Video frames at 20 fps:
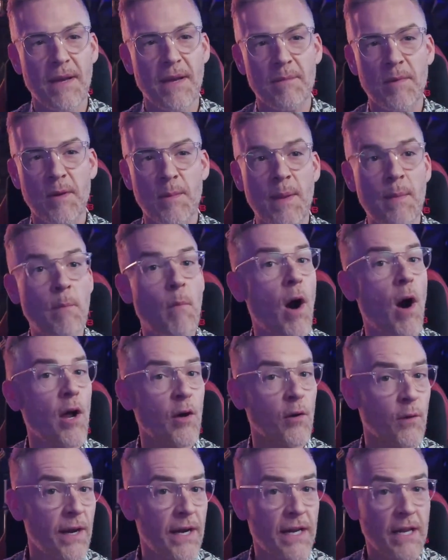I'm going to be
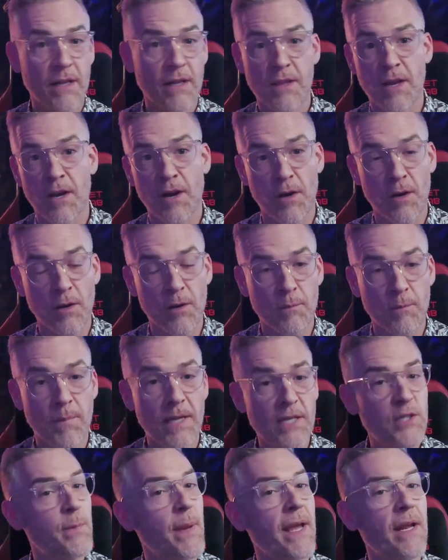moderating their
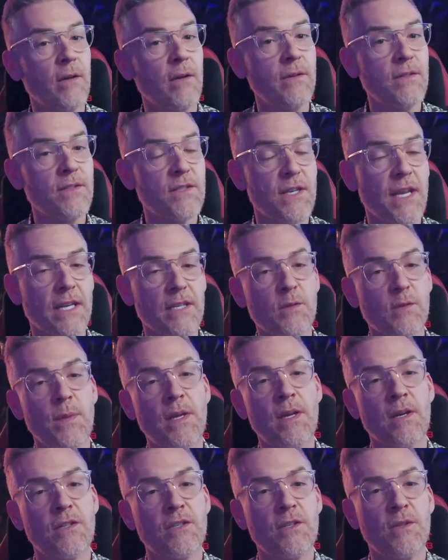pitch panels next week on